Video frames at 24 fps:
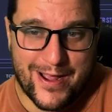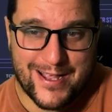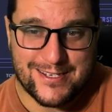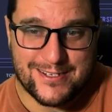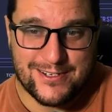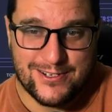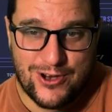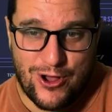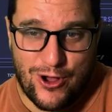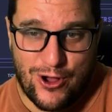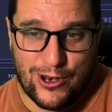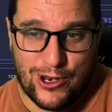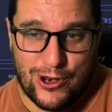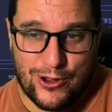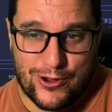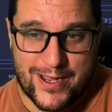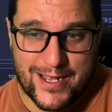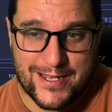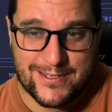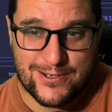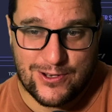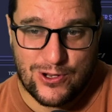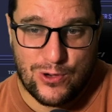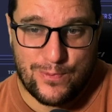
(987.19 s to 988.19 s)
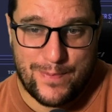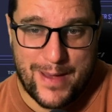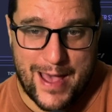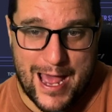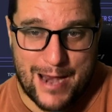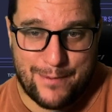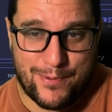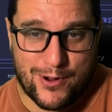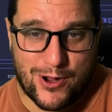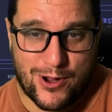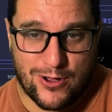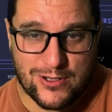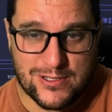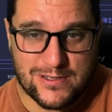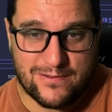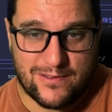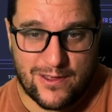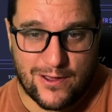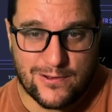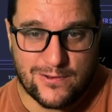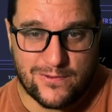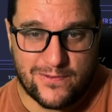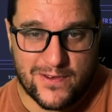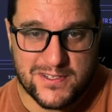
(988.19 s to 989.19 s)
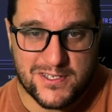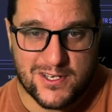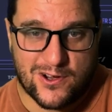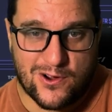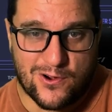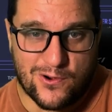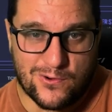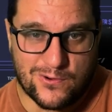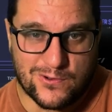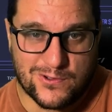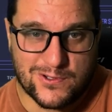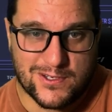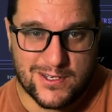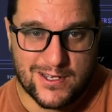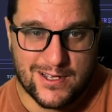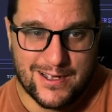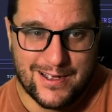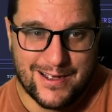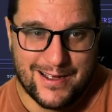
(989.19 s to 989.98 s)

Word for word: it's not looking too bad because of those physicals.